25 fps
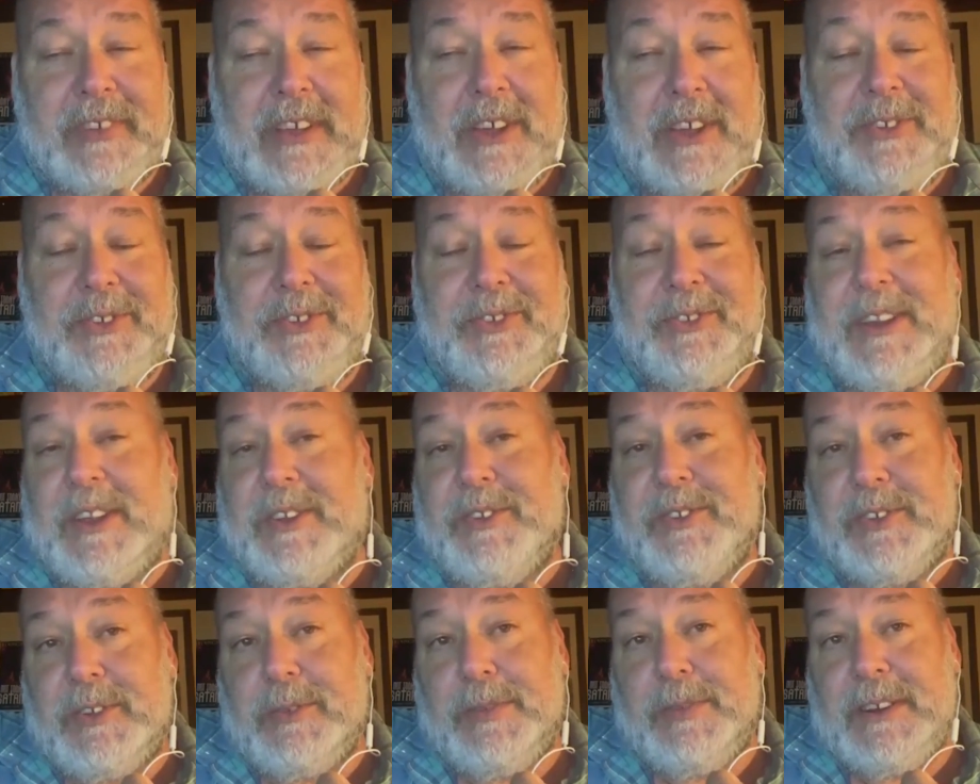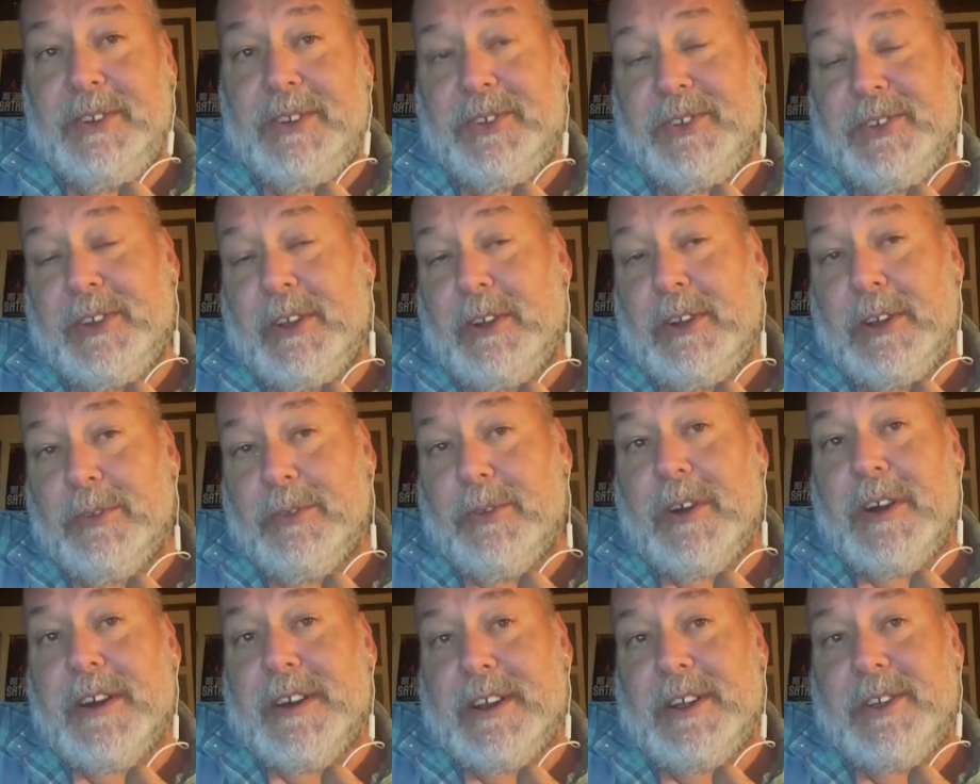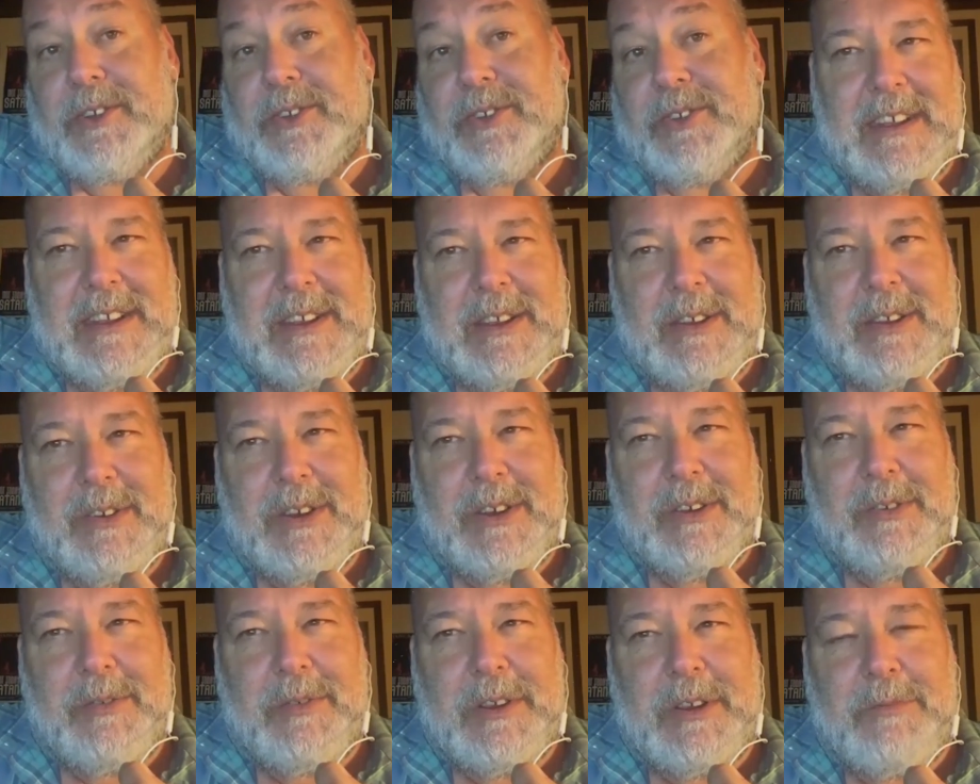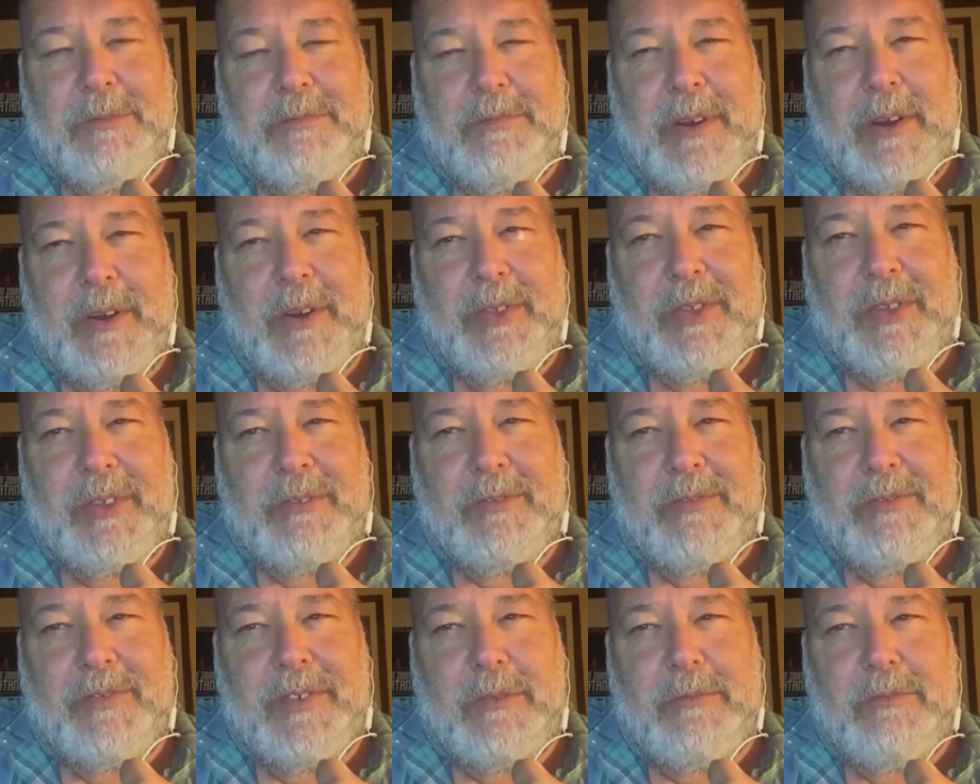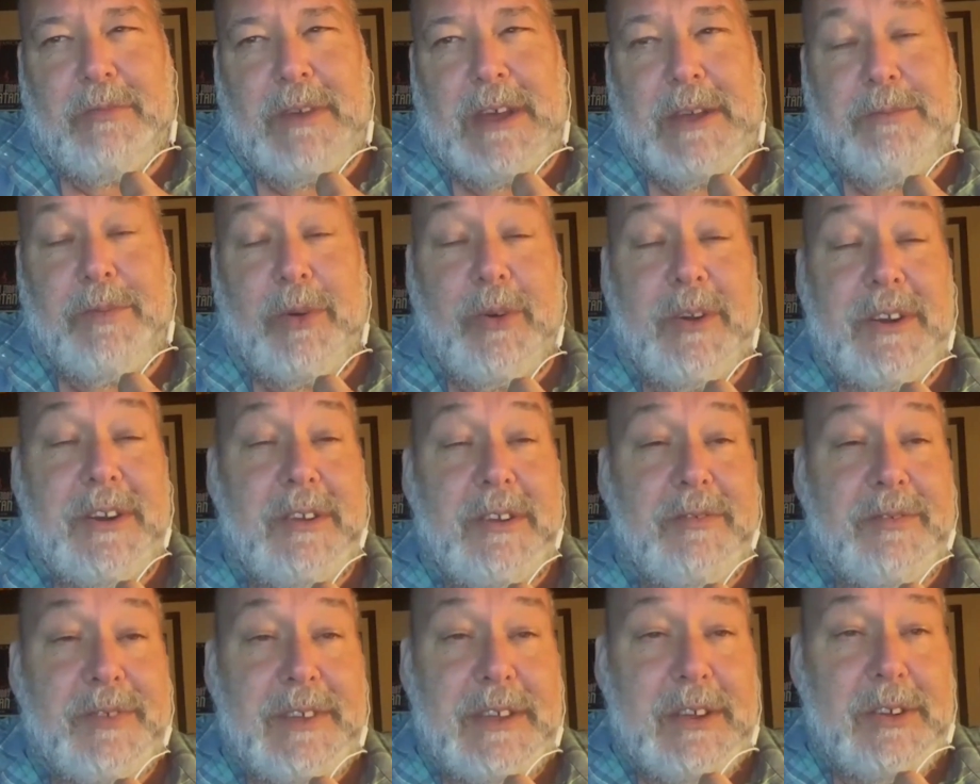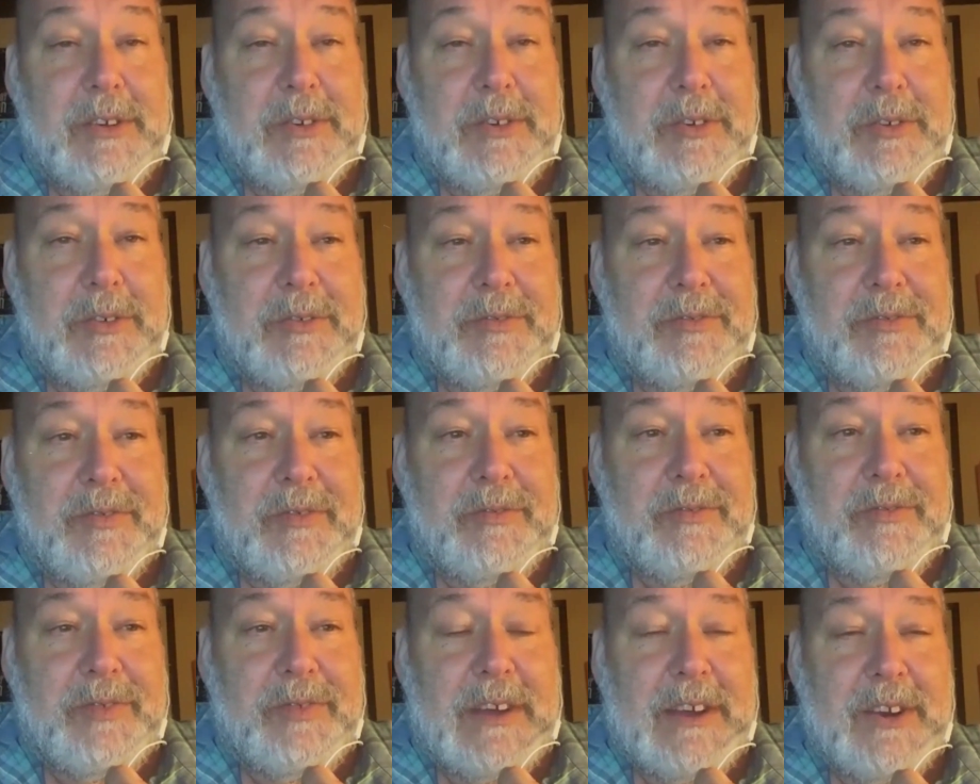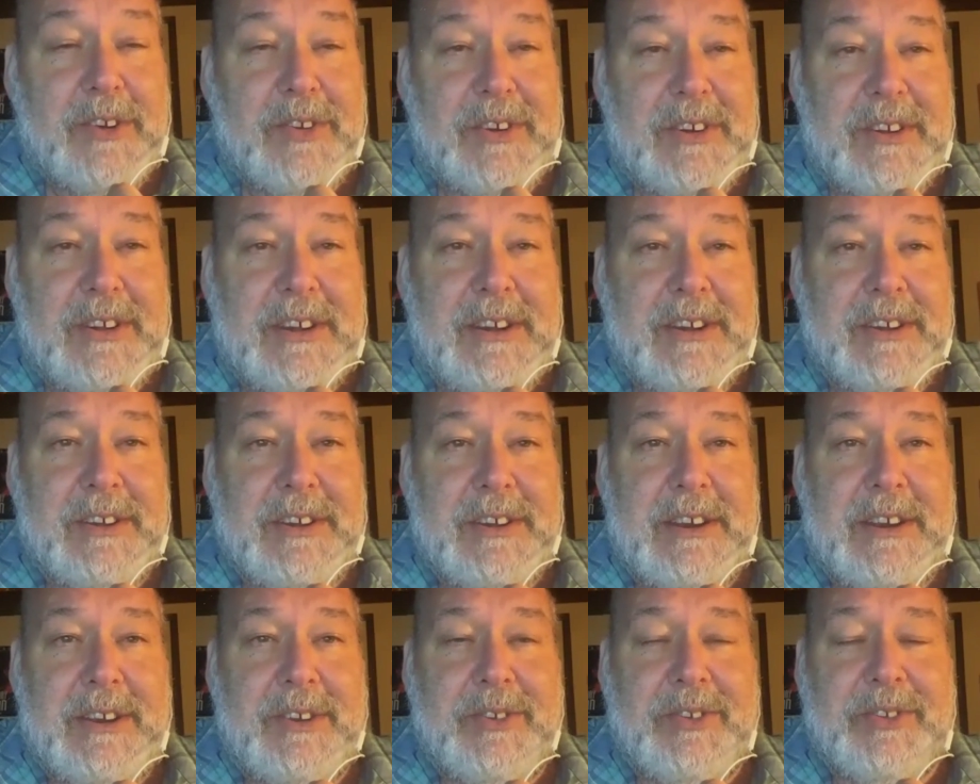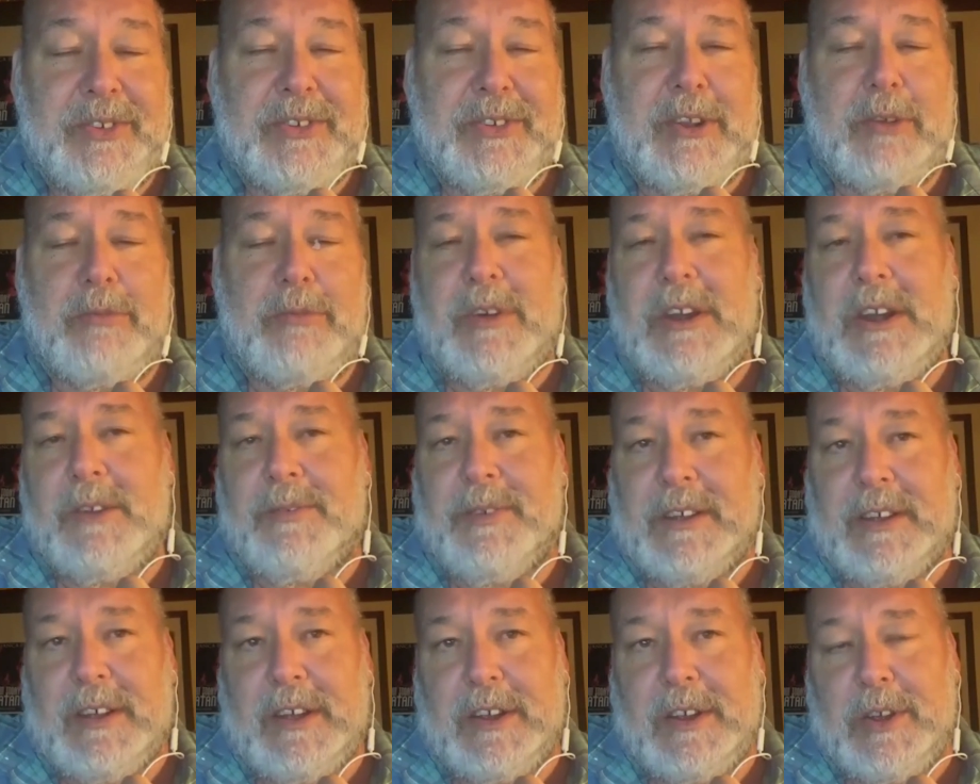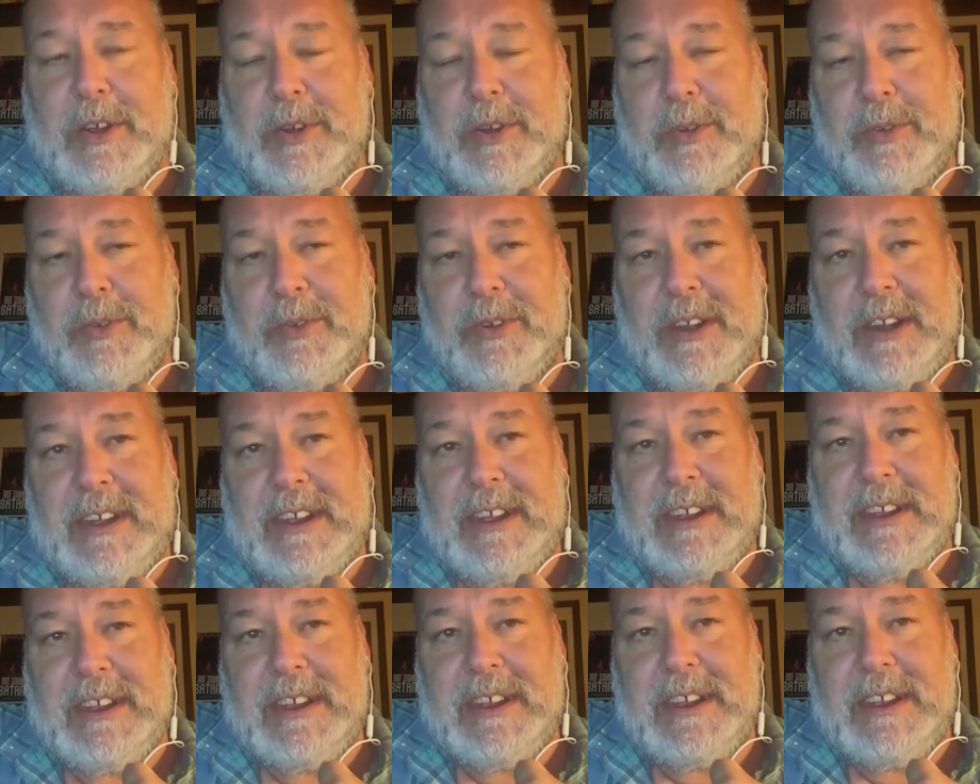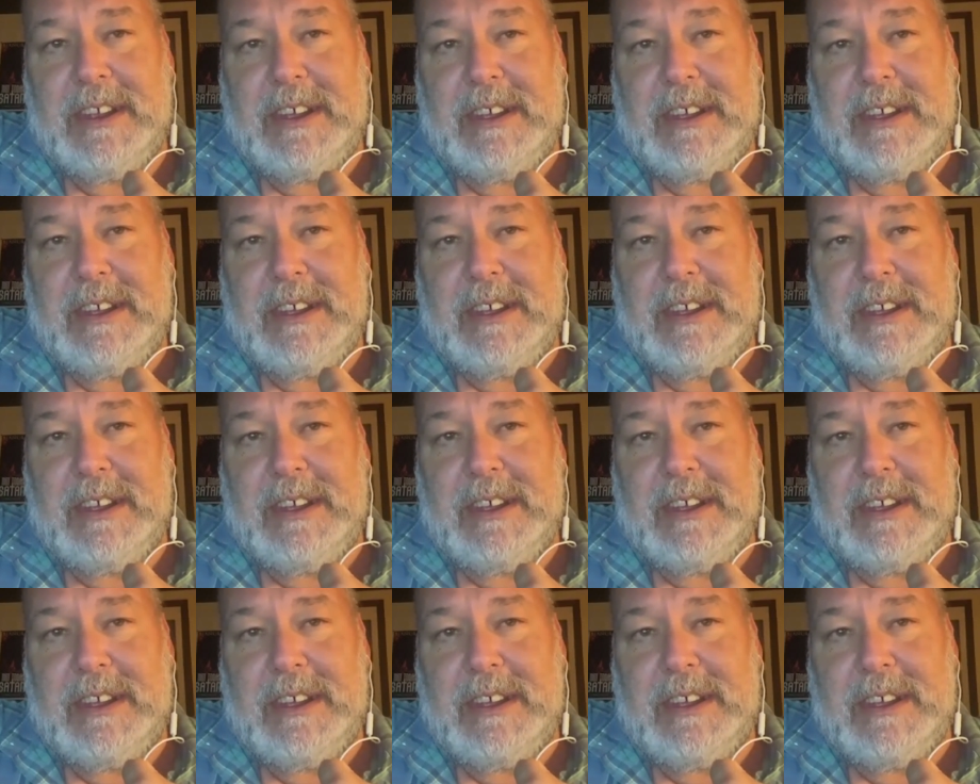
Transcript: ostensibly solo artists. You both, from my point of view, function in somewhat of a cocoon-like